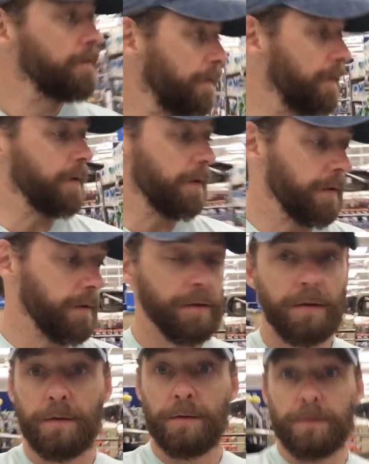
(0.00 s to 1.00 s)
for the
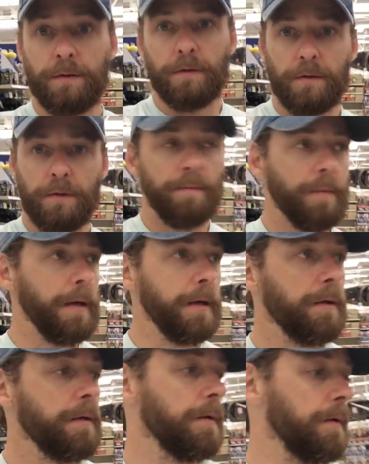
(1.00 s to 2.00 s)
snook bite,